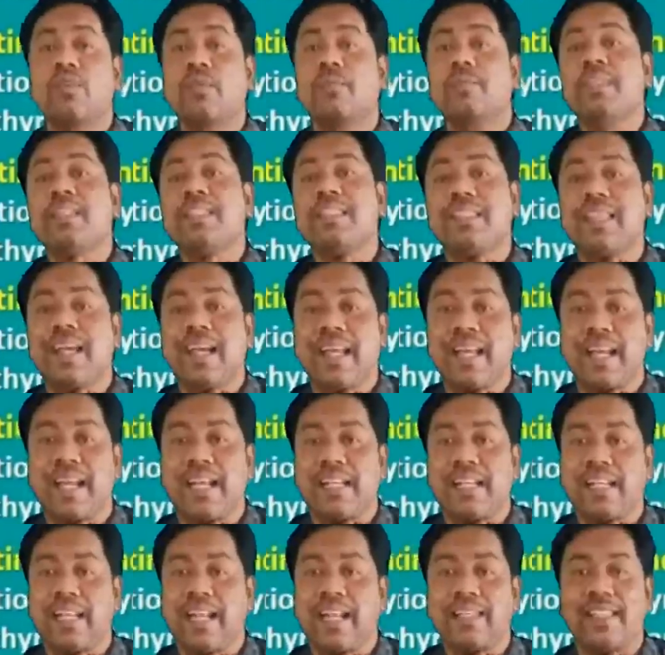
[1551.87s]
from this
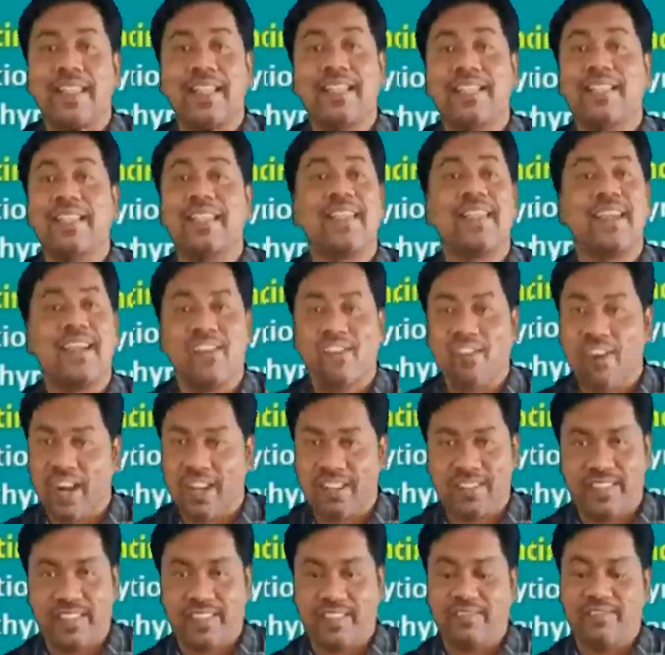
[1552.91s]
thyroid gland, that is the
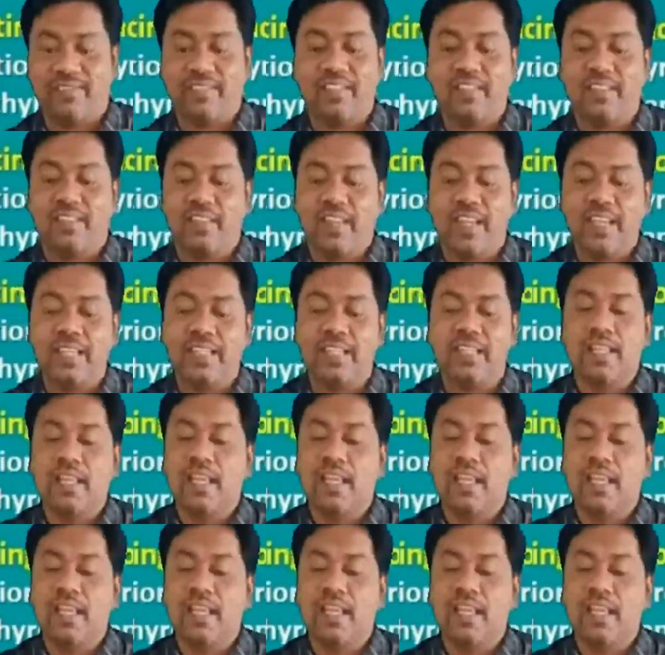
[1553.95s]
thyroxine. Right?